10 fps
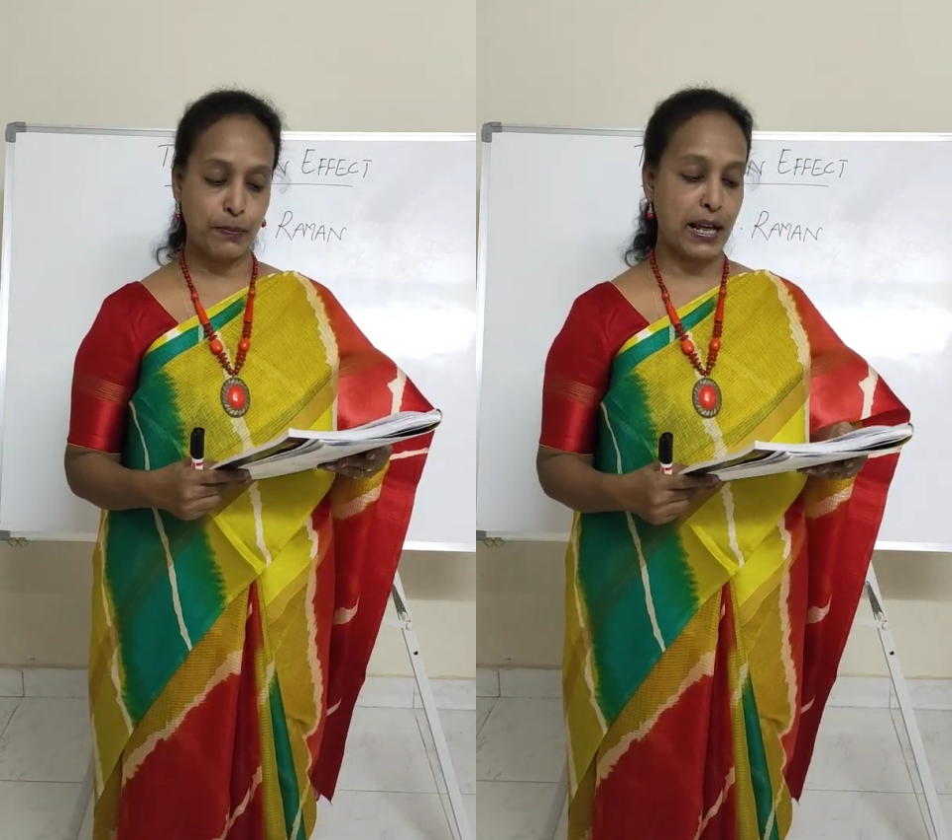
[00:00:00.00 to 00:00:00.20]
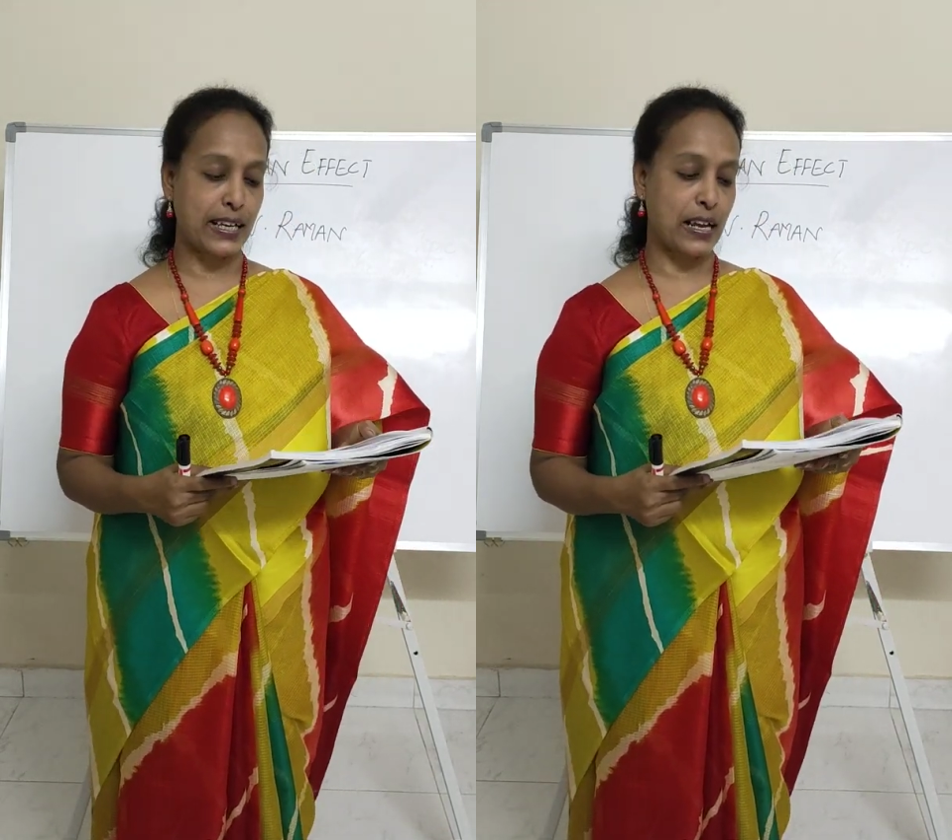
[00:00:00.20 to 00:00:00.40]

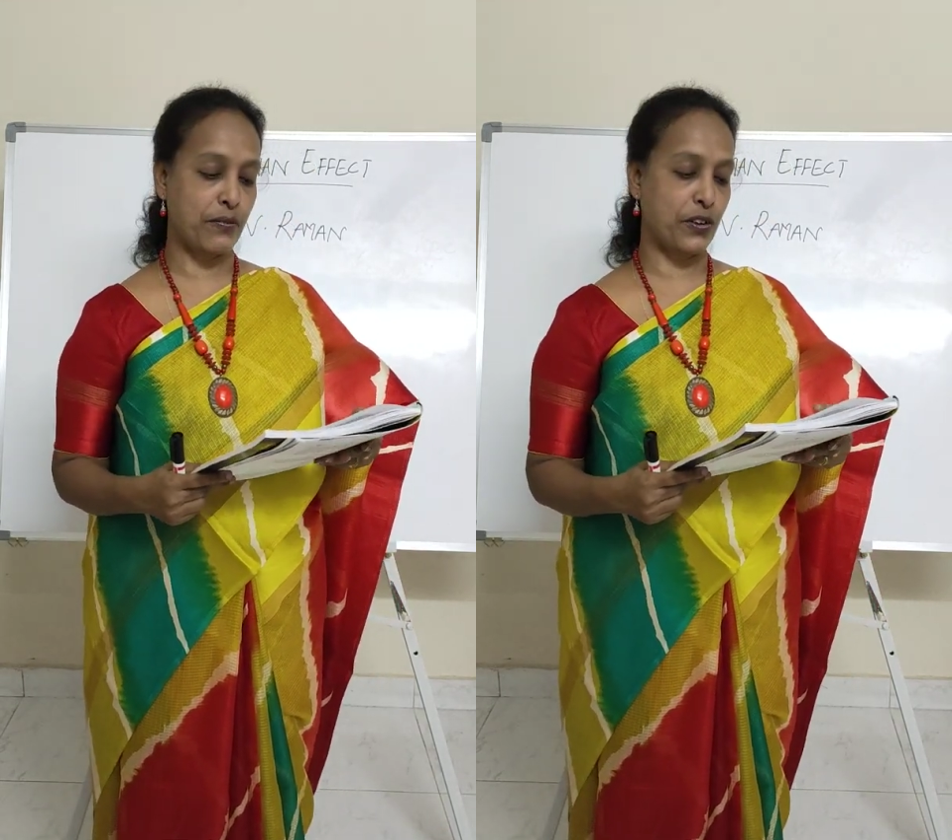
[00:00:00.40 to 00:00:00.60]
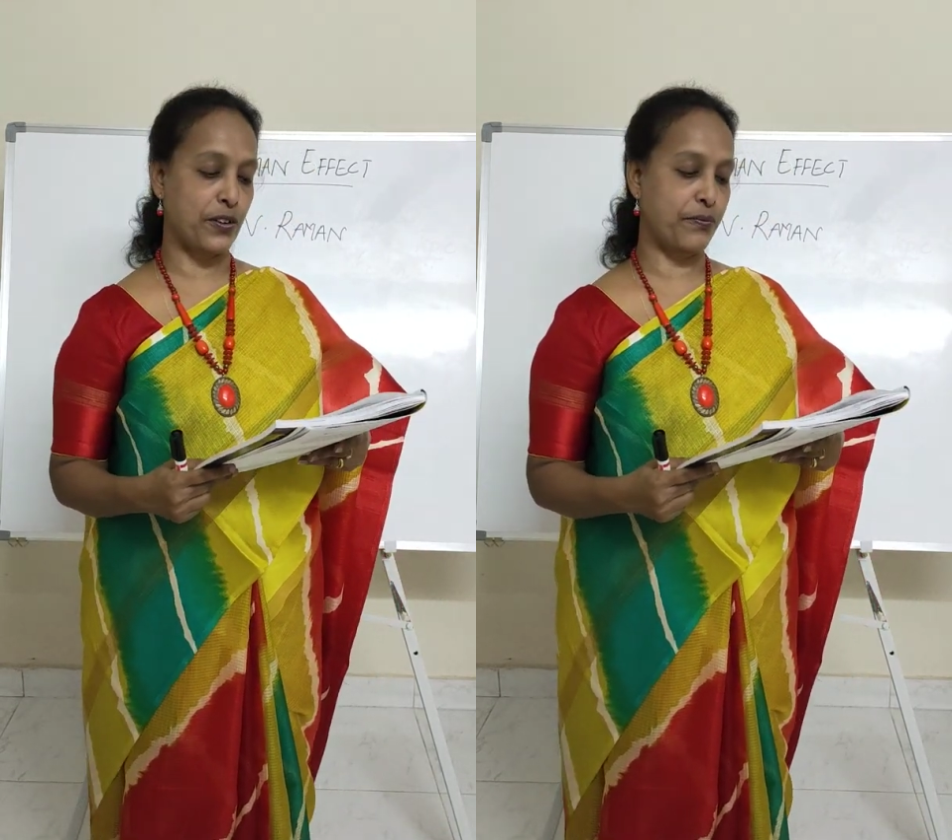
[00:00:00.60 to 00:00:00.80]

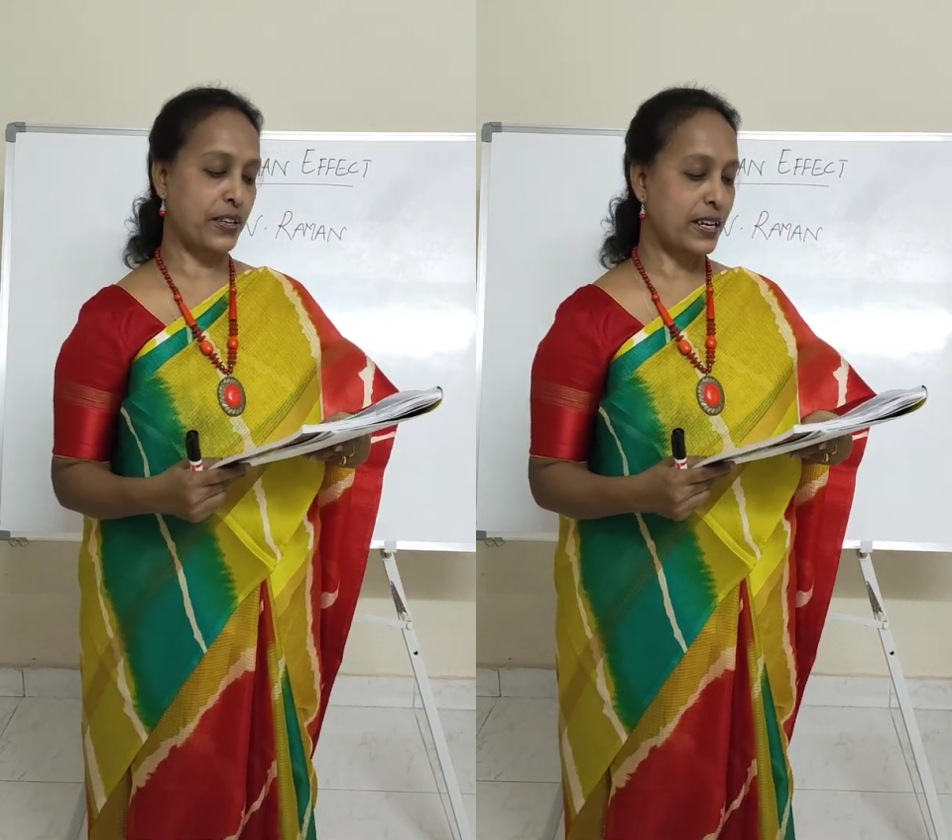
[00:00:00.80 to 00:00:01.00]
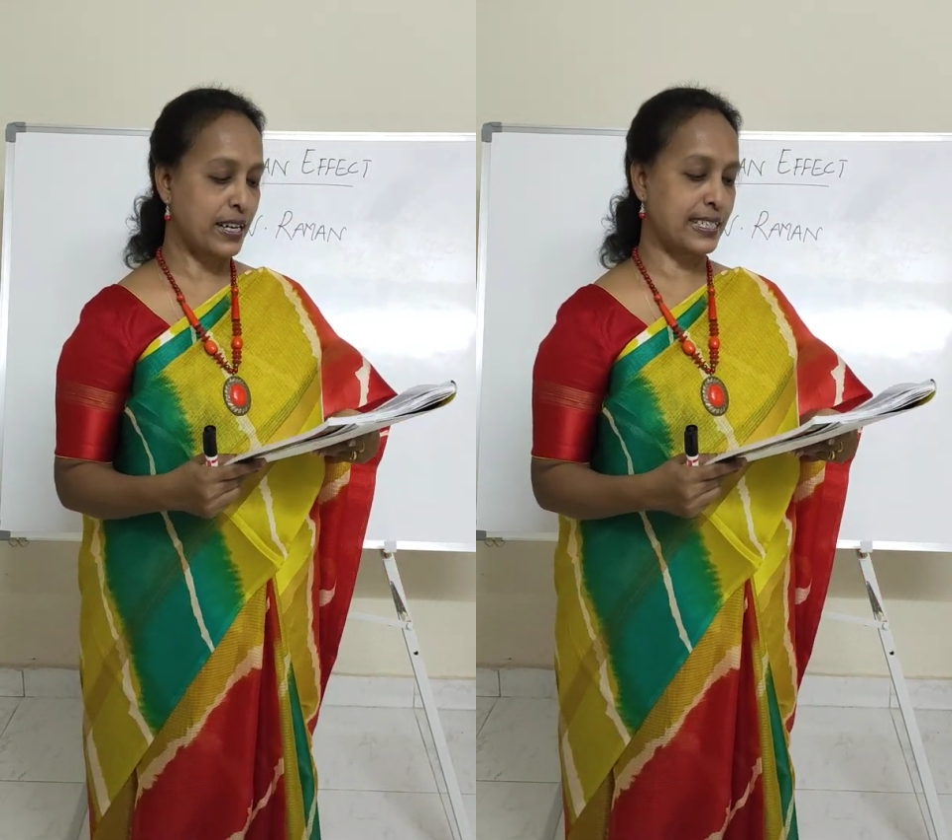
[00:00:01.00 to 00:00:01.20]
paragraph here.
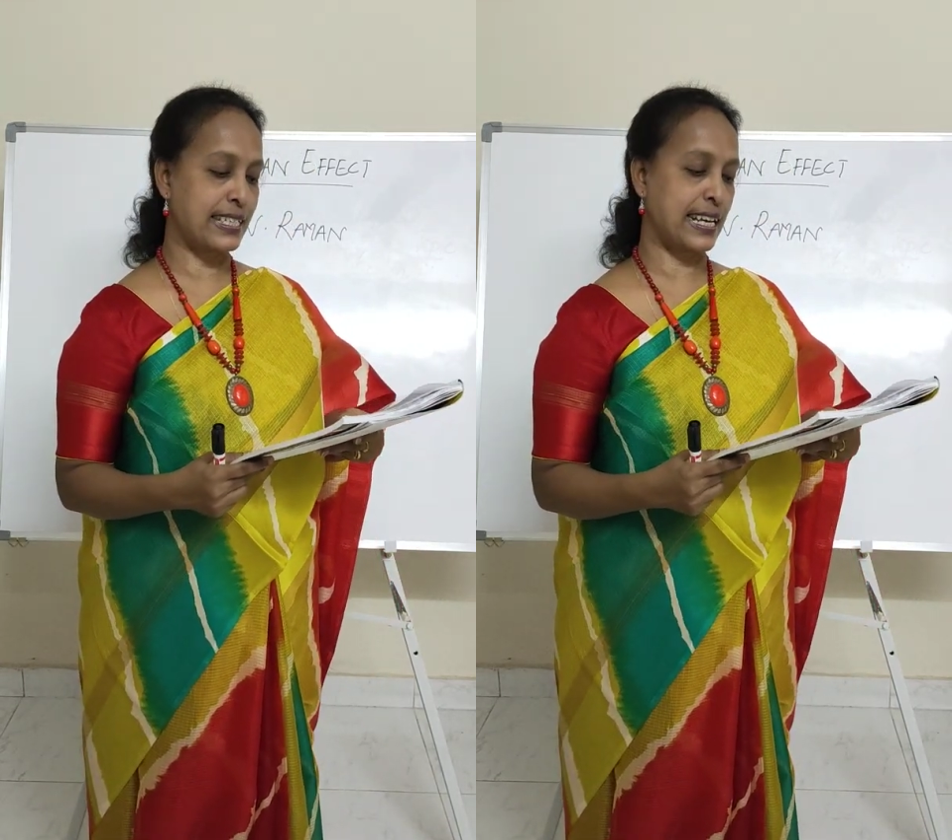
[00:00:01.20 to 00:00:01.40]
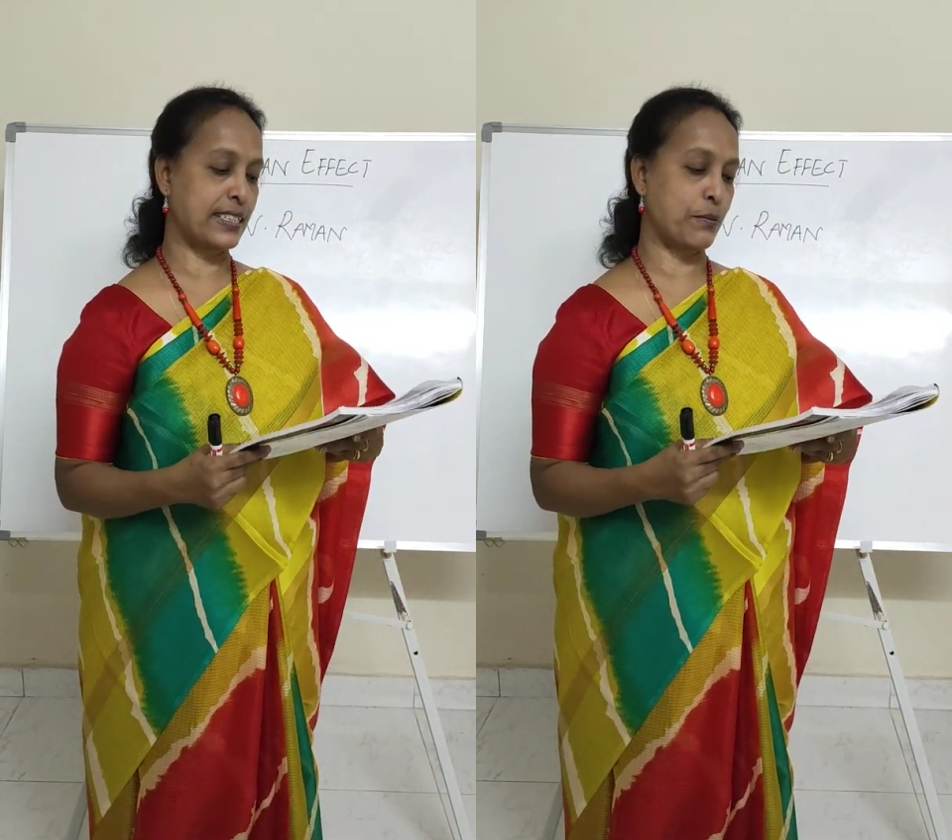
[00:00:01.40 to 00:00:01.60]
Here it
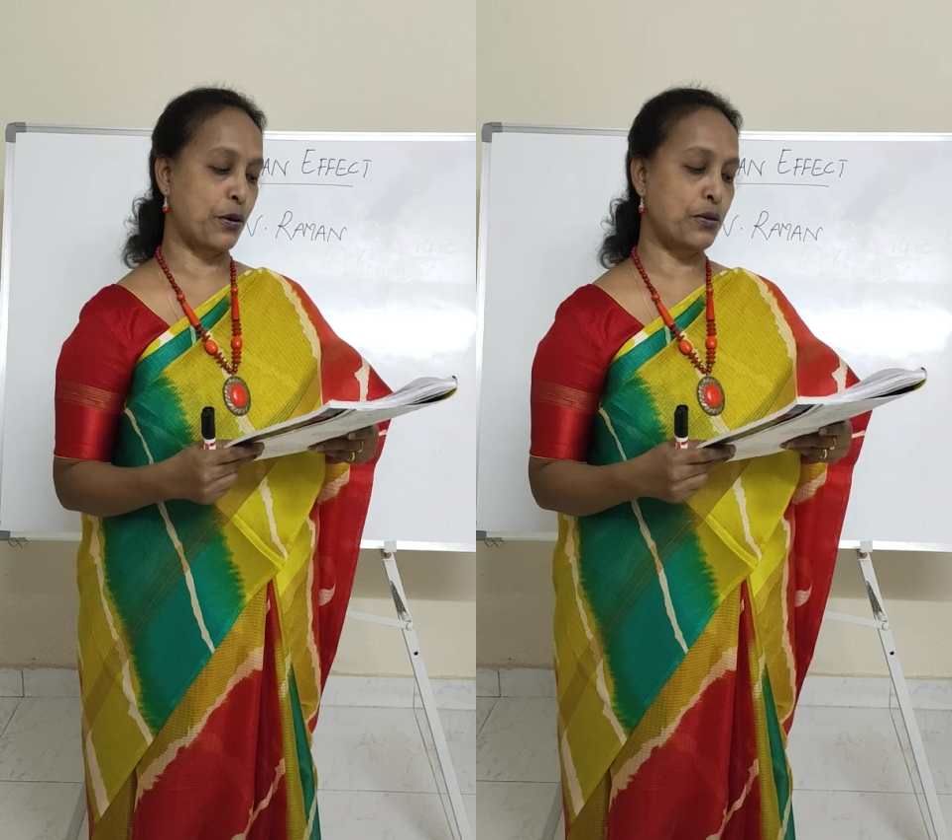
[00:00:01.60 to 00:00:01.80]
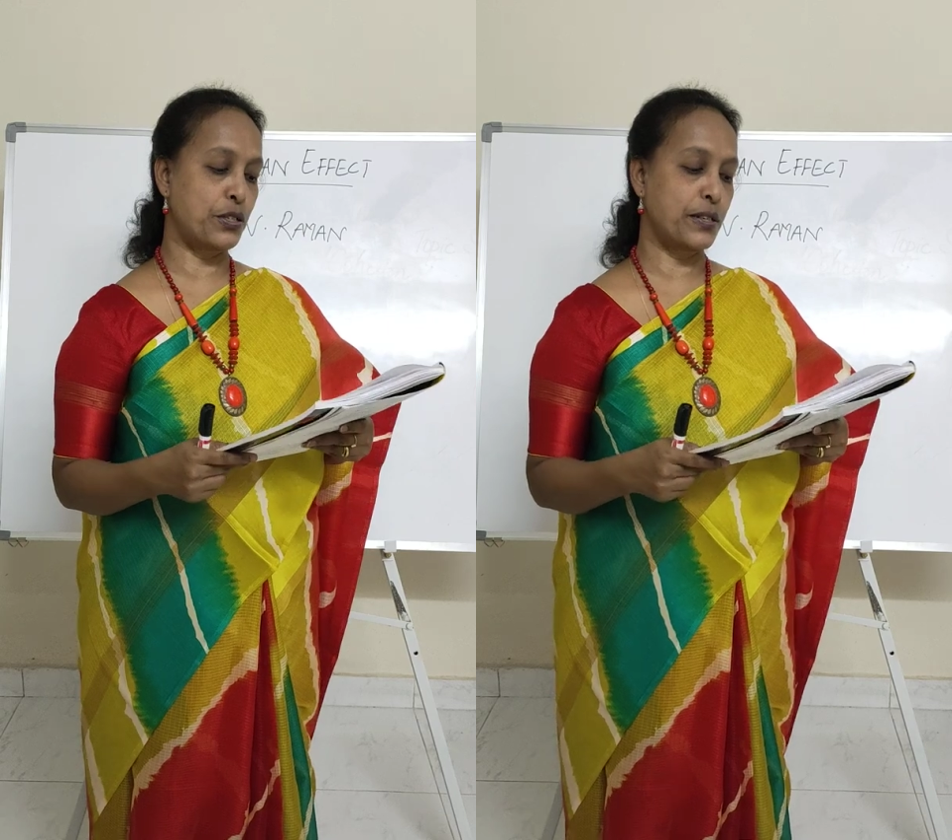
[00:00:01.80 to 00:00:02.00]
says
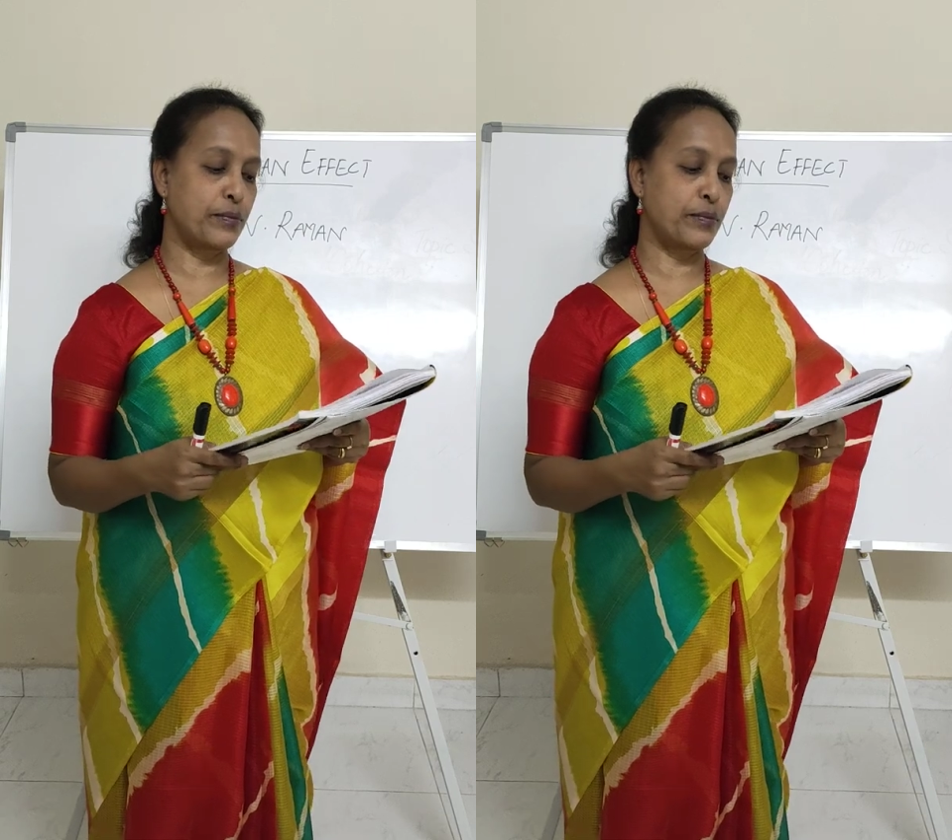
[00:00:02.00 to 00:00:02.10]
about,